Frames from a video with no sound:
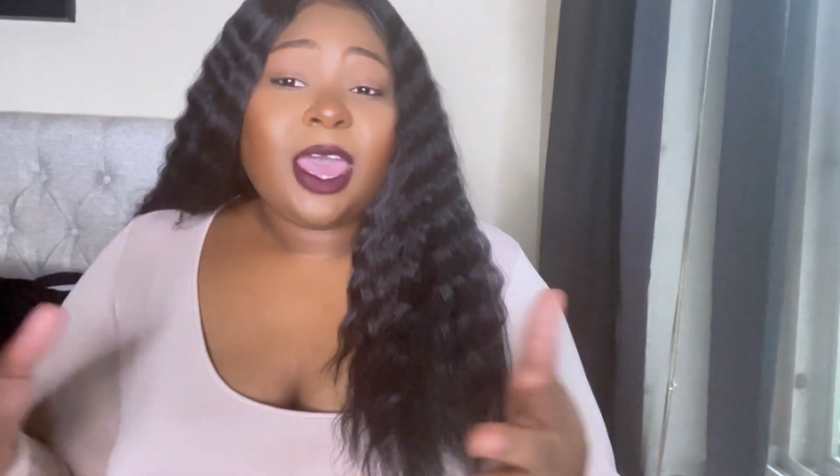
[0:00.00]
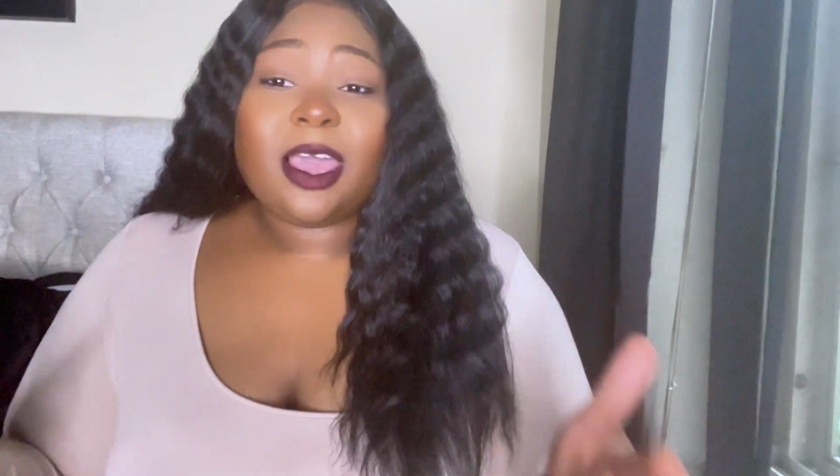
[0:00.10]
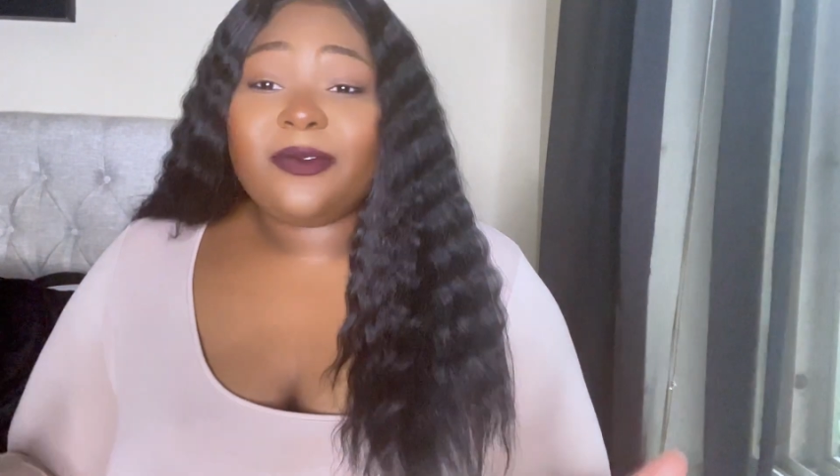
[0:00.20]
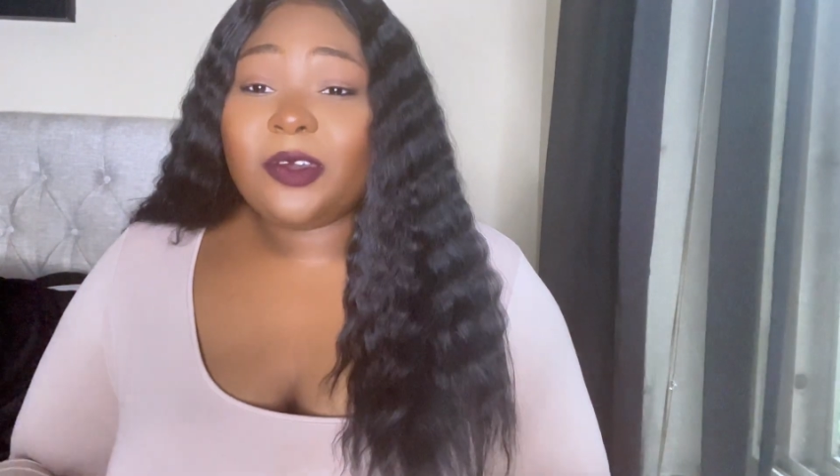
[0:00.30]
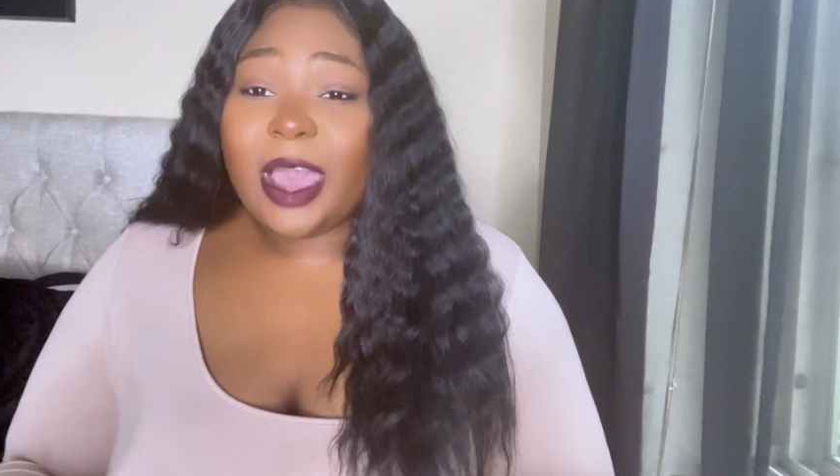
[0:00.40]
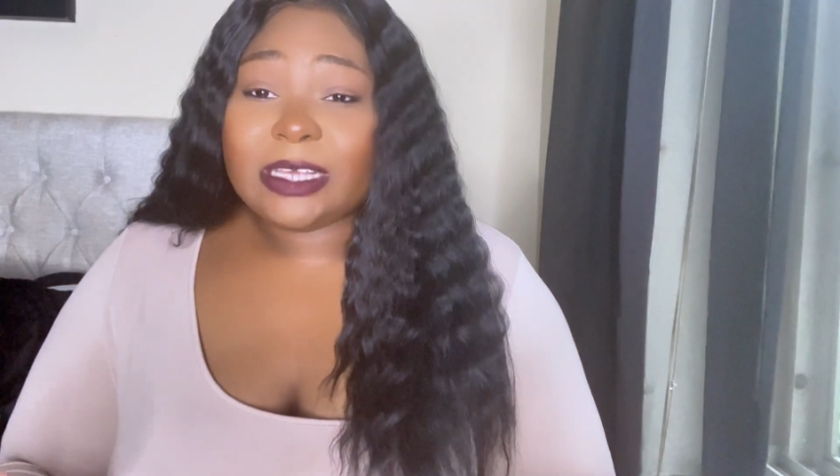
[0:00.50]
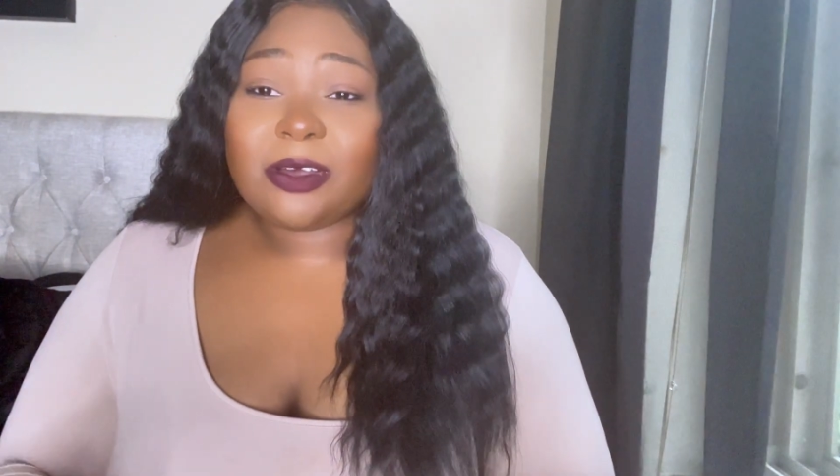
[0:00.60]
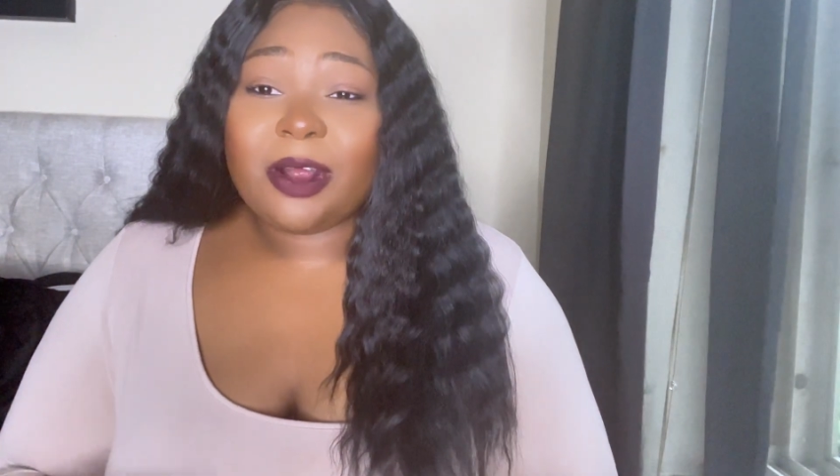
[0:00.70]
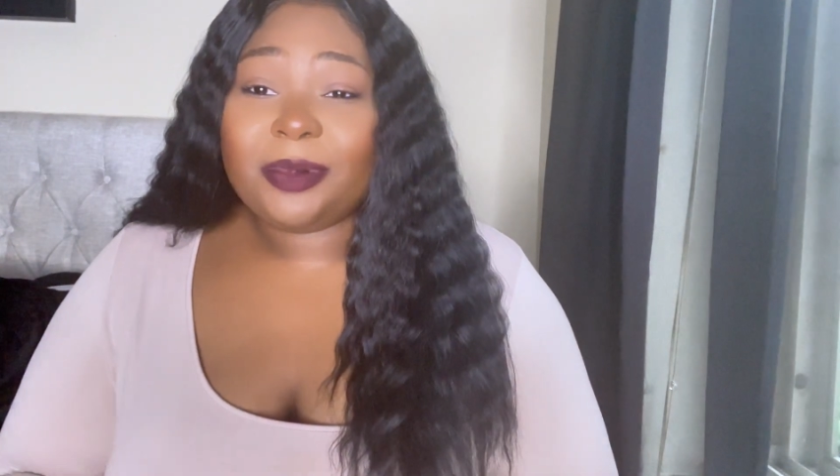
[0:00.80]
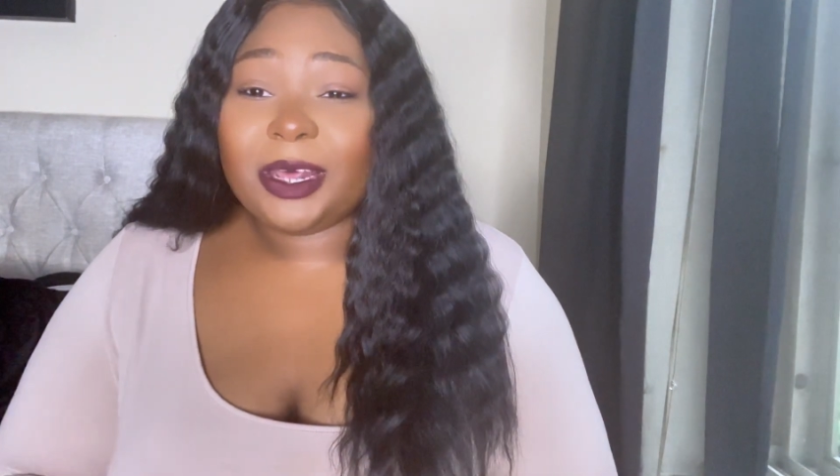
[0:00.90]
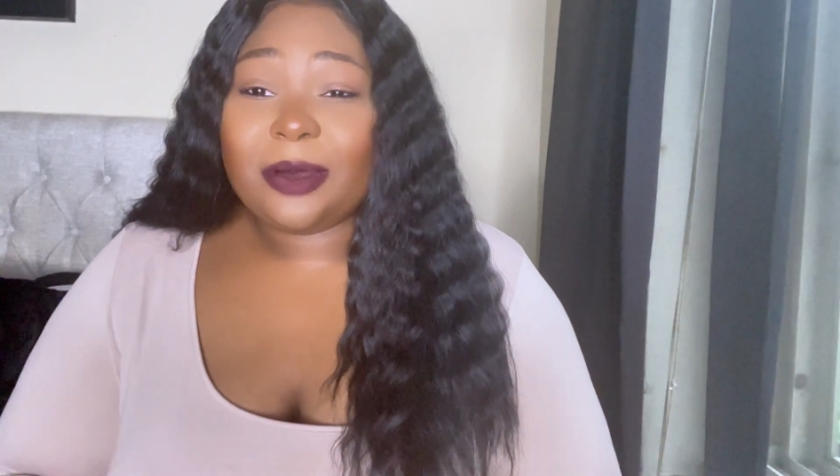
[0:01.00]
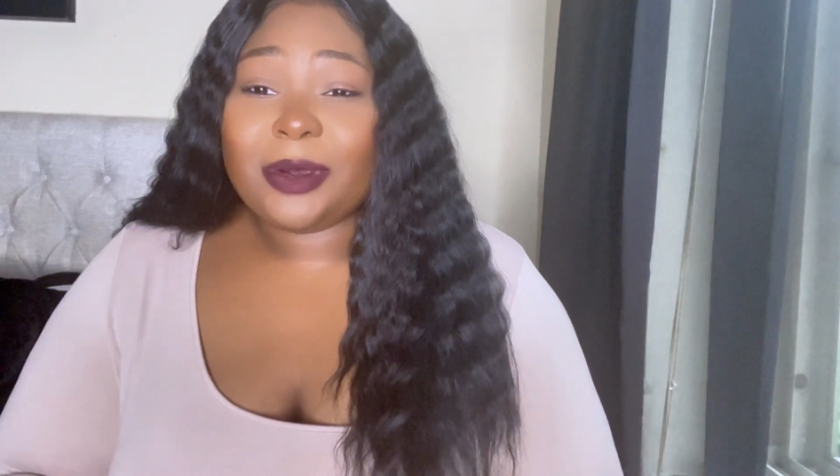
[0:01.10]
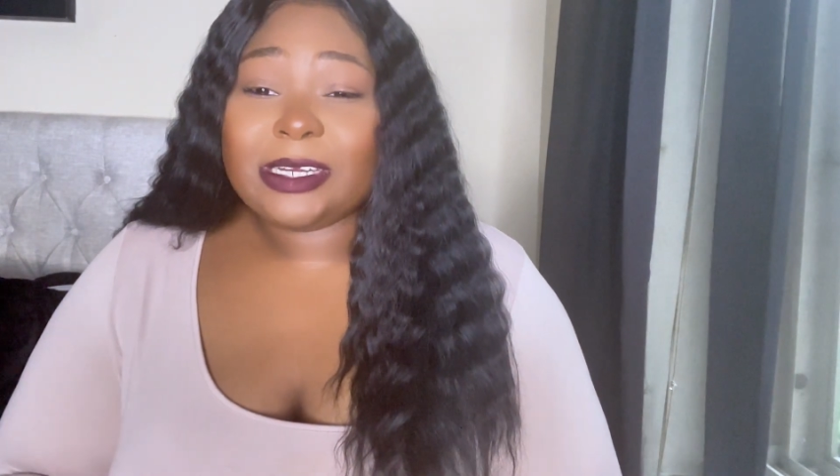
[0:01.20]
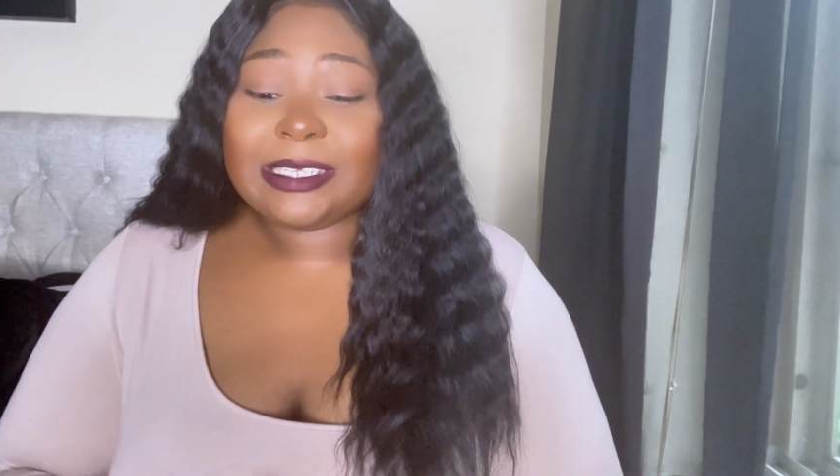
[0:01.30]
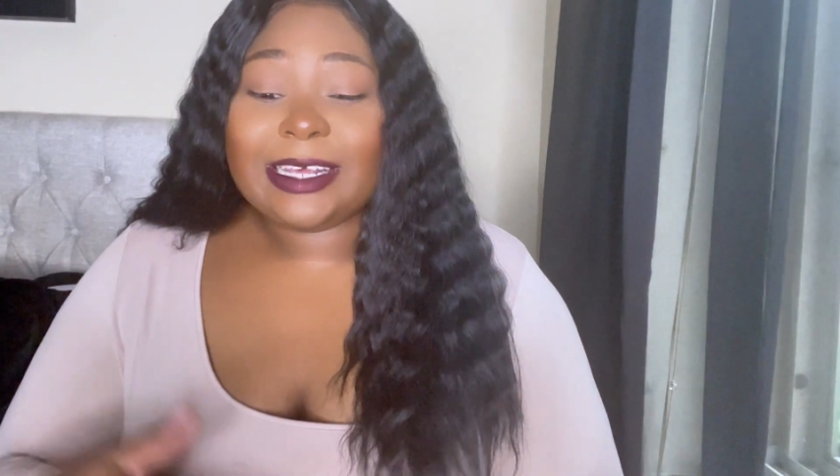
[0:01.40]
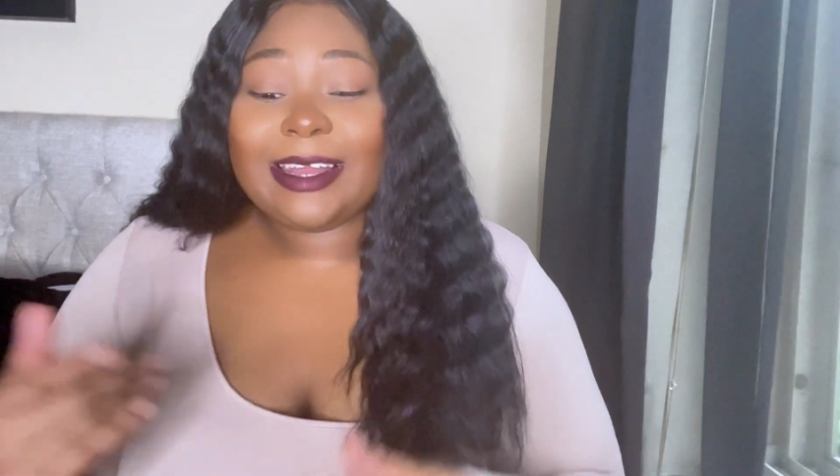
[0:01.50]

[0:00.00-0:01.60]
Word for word: If you guys are planning on purchasing,